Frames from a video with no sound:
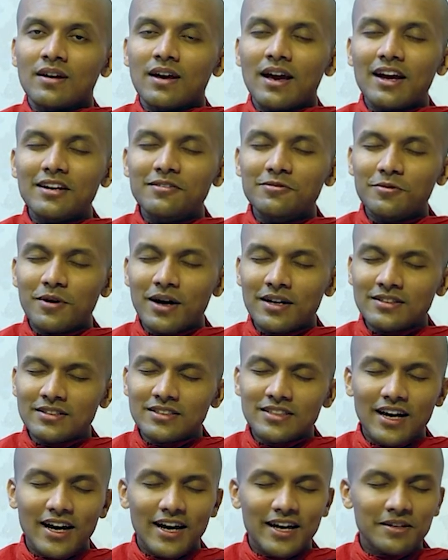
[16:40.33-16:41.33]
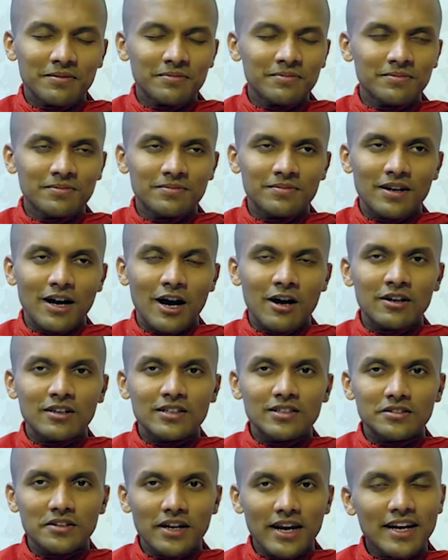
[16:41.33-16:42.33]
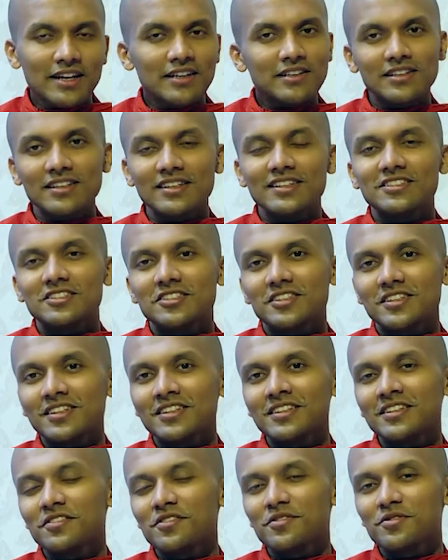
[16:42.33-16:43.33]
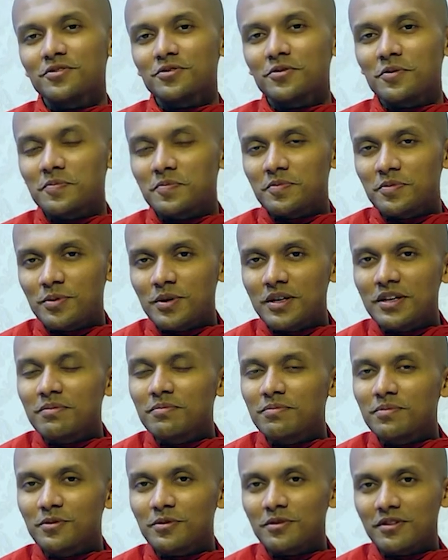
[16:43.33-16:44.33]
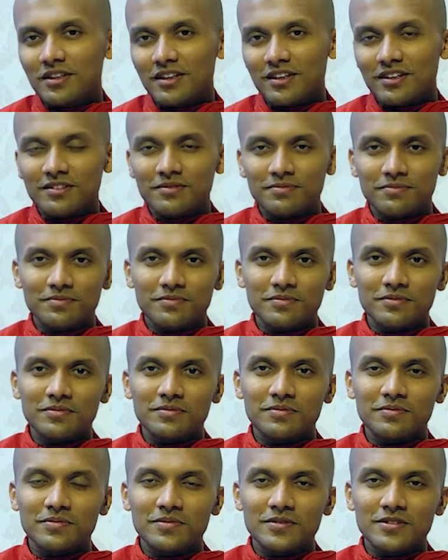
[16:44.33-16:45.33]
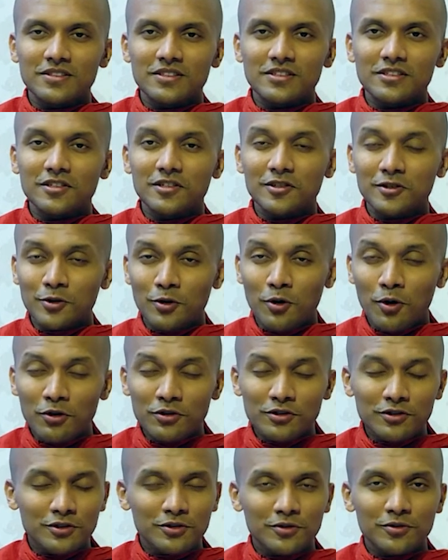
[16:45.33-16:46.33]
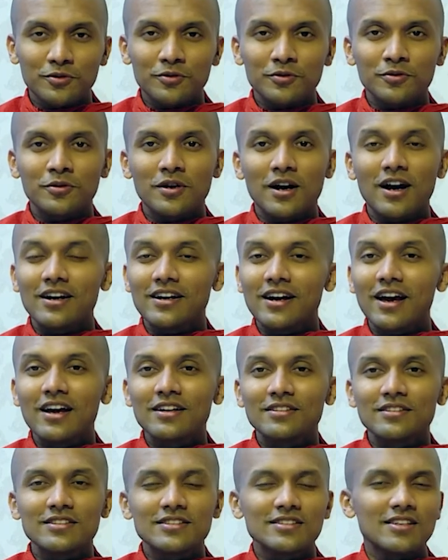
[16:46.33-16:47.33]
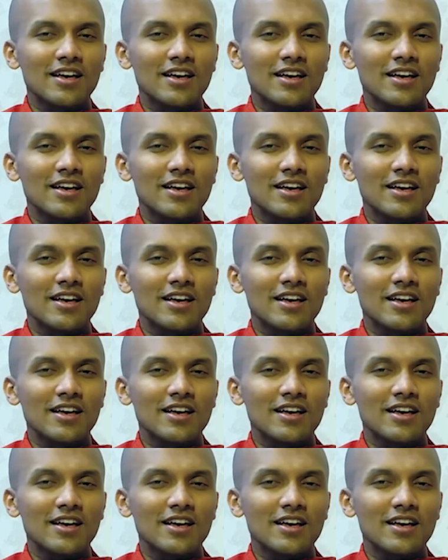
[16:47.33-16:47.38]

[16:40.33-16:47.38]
At one time, our great teacher, Supreme Buddha, told to Arahant